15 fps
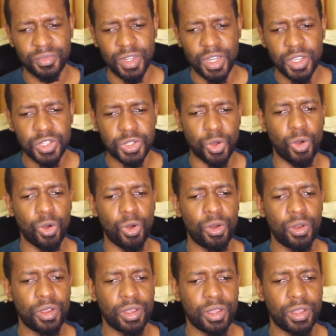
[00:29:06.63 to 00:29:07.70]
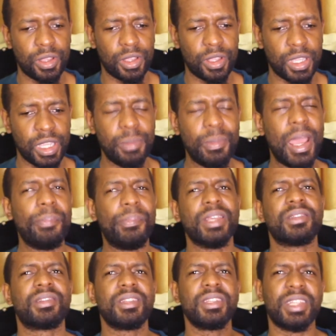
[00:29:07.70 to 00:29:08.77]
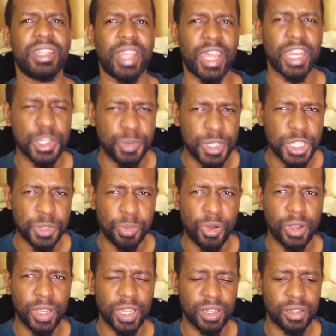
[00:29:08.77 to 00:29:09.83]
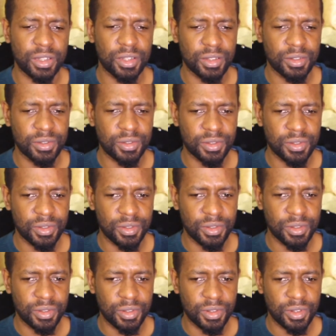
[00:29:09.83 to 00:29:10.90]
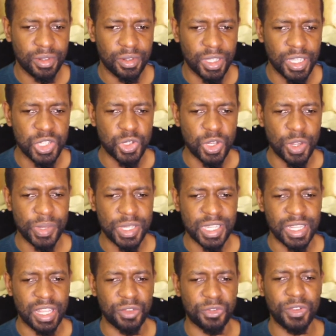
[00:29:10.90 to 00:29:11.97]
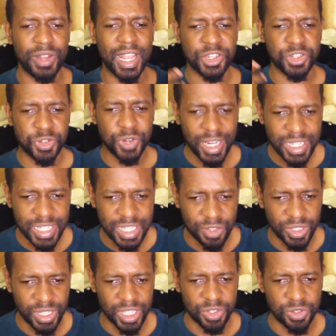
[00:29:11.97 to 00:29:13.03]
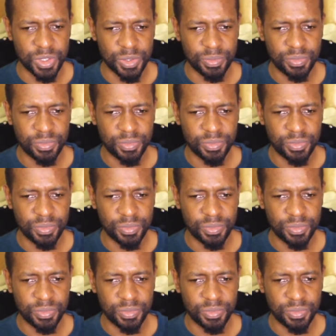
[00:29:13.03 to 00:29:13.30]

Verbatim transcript: So it might be a season that is being spoken into a person. They feel attractive in the dream.